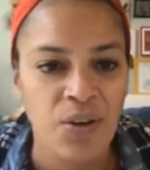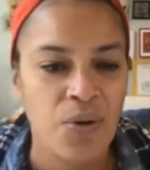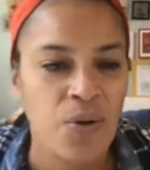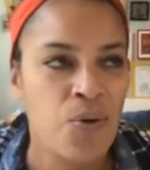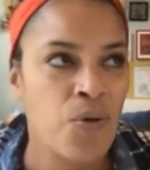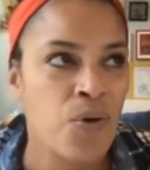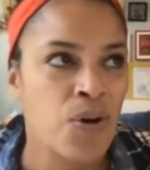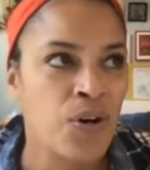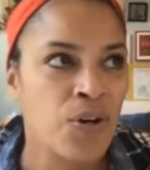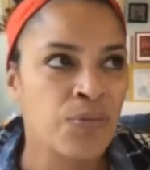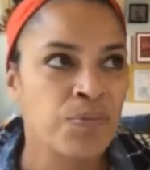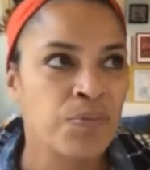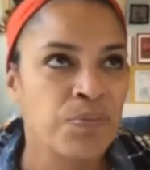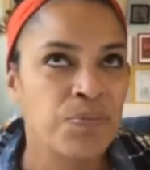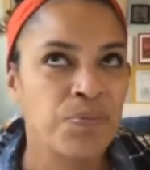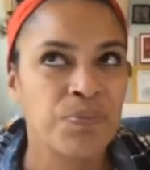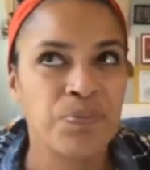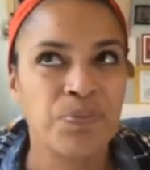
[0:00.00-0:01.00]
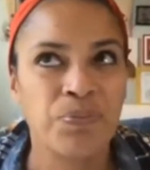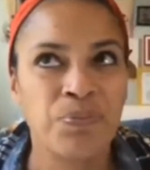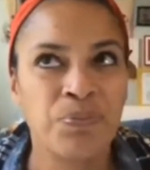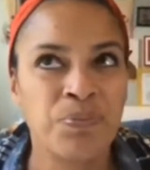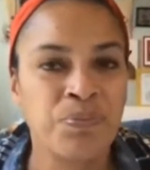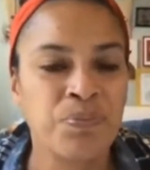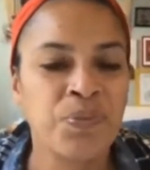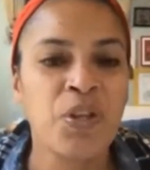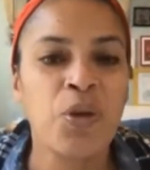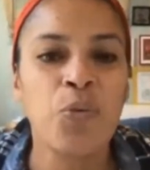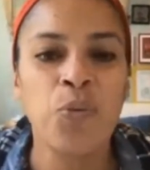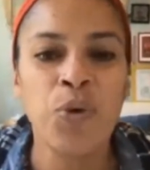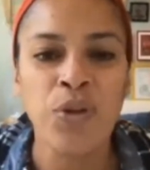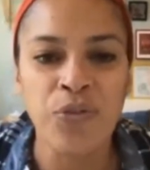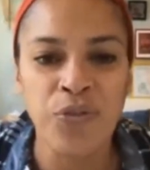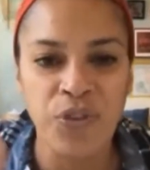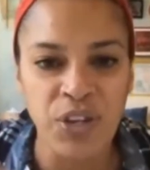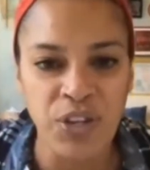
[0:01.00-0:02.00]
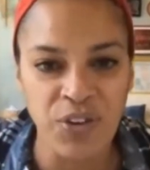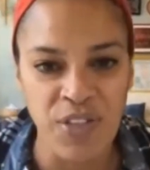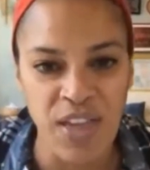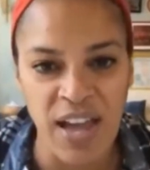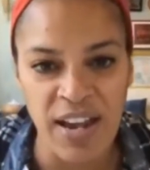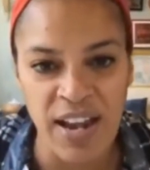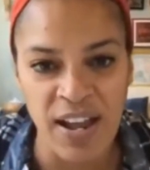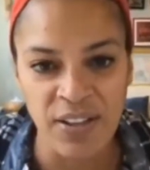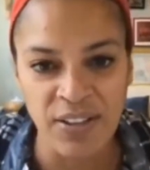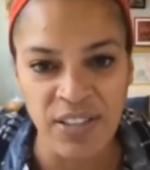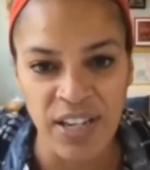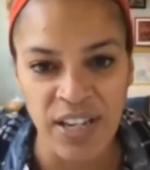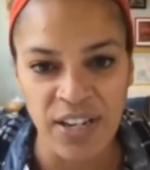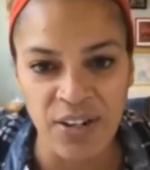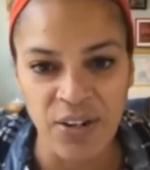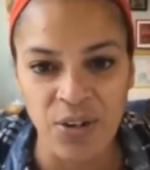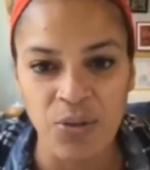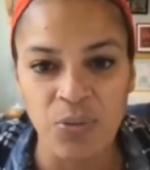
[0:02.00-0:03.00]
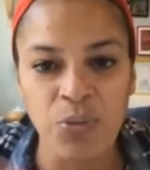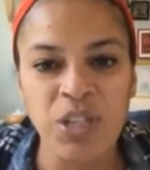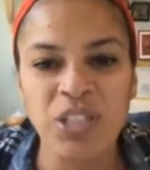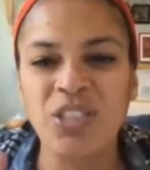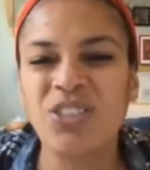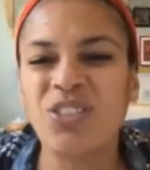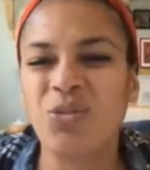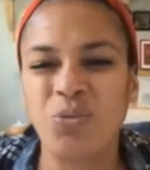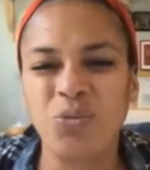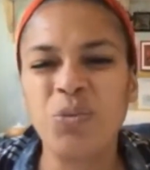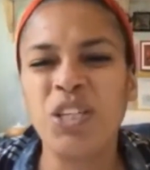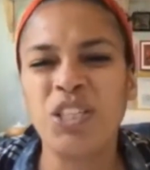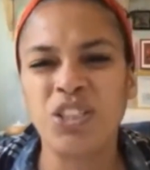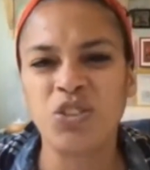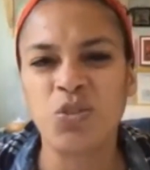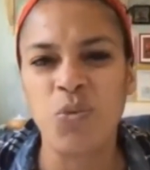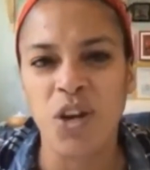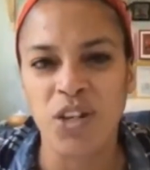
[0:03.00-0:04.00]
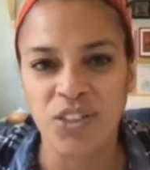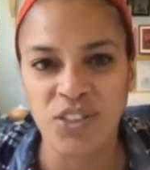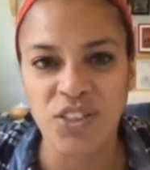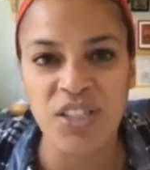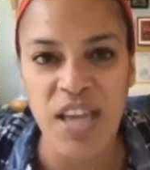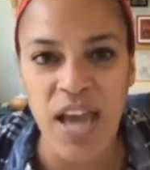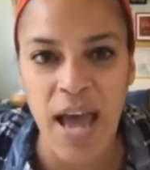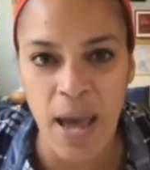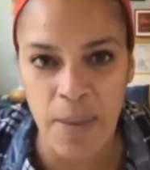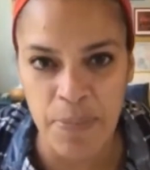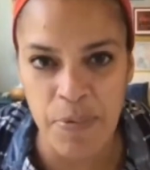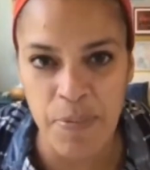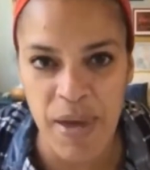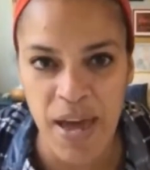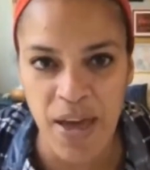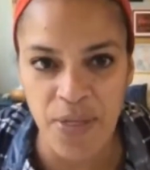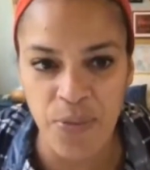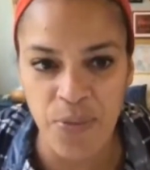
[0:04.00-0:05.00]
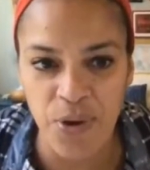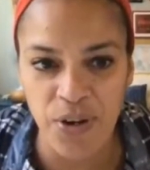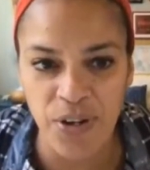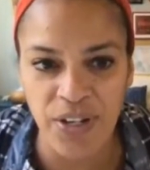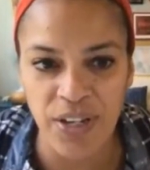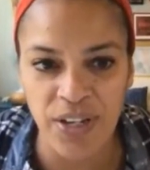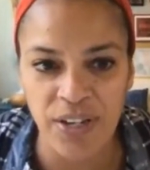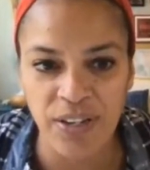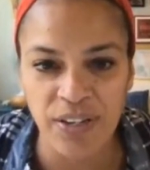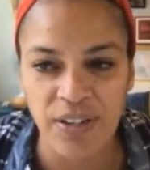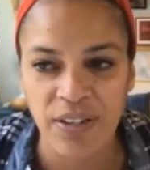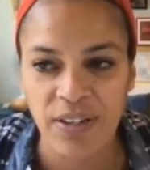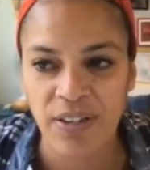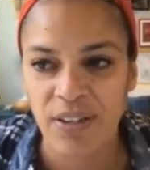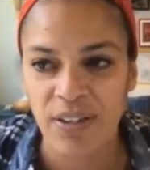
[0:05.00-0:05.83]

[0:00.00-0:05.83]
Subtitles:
Or, we'll figure that out later. We just want to see the happy path working.